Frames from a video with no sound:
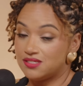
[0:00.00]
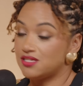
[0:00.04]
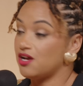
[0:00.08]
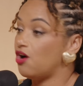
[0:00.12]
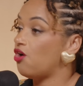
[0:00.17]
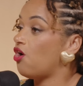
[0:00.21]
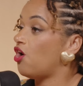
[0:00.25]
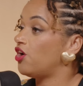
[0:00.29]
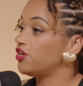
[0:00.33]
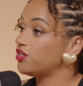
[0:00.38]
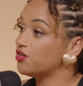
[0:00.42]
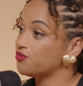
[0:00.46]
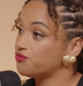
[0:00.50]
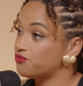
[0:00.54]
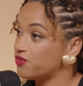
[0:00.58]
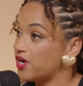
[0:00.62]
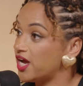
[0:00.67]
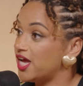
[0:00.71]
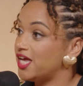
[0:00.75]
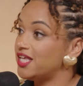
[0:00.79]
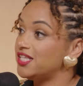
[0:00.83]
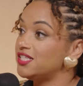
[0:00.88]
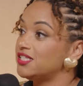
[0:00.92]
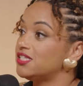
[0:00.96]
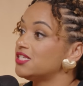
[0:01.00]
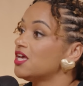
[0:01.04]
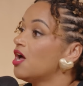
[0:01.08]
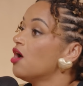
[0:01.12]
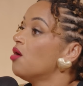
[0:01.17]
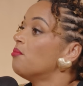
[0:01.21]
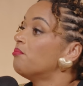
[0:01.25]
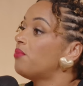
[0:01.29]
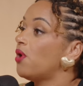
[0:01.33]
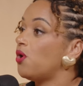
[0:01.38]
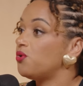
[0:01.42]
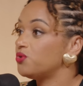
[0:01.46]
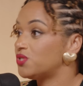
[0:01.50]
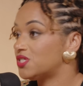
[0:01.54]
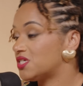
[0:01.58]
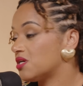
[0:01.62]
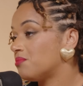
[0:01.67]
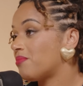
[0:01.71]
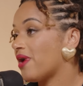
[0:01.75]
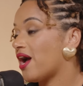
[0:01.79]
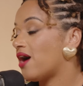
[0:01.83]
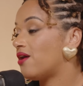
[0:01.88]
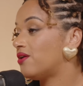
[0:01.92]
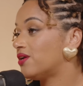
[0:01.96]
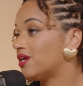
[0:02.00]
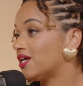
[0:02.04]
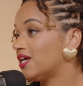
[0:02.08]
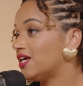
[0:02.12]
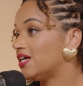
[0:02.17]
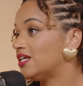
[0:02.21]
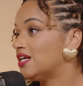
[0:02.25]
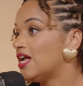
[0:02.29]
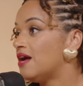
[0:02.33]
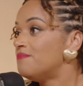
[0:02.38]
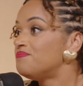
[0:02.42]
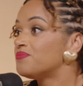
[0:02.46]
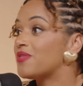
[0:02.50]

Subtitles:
tell all your friends, post about it.